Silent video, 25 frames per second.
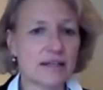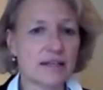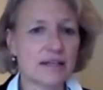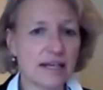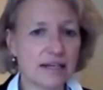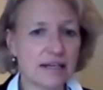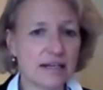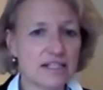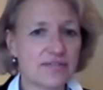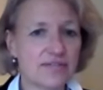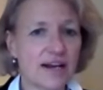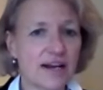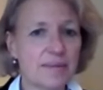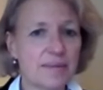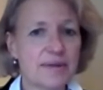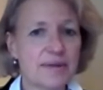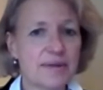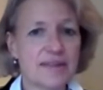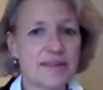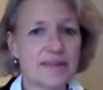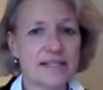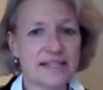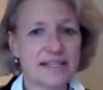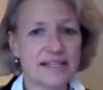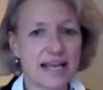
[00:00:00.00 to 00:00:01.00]

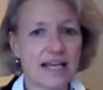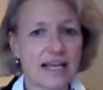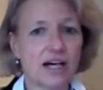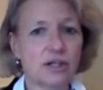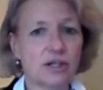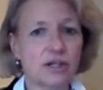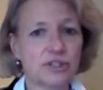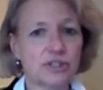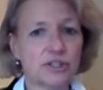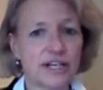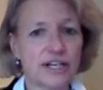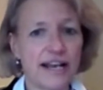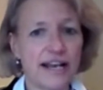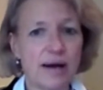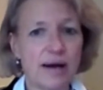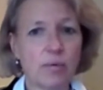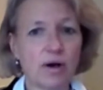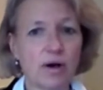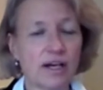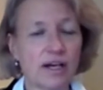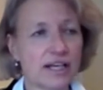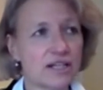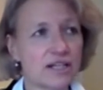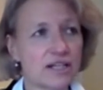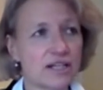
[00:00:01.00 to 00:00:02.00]
developing the stakeholder
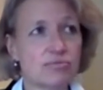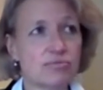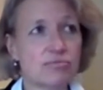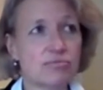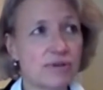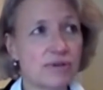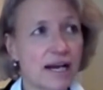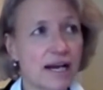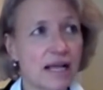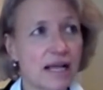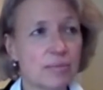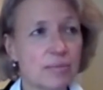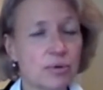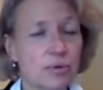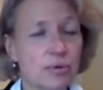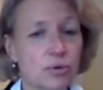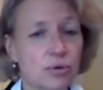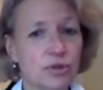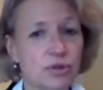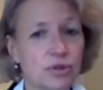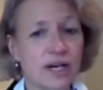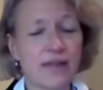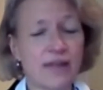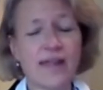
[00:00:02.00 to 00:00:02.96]
network is really important,